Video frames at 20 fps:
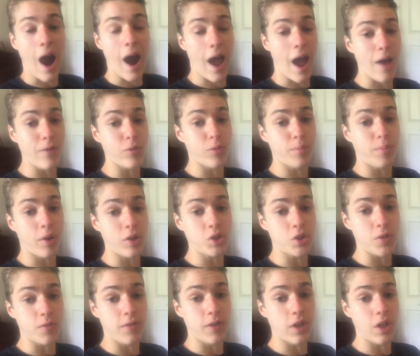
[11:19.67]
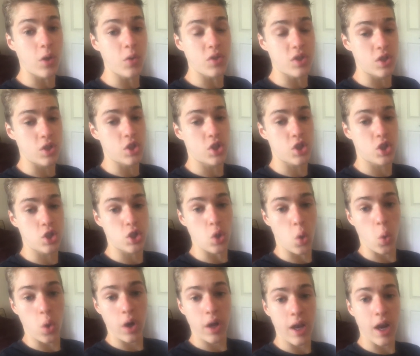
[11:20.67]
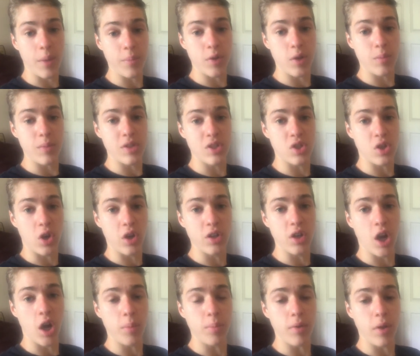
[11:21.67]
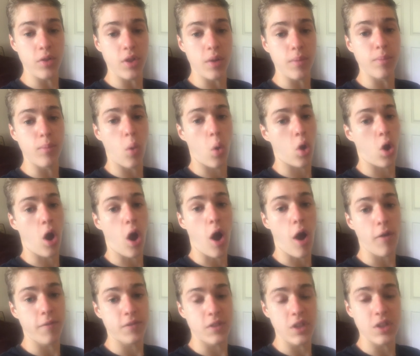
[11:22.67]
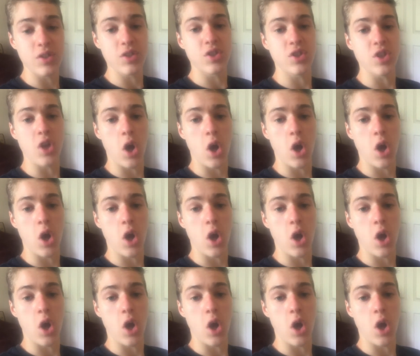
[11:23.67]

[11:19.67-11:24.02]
I have a bunch of videos in store and I'm going to be starting to upload them more often.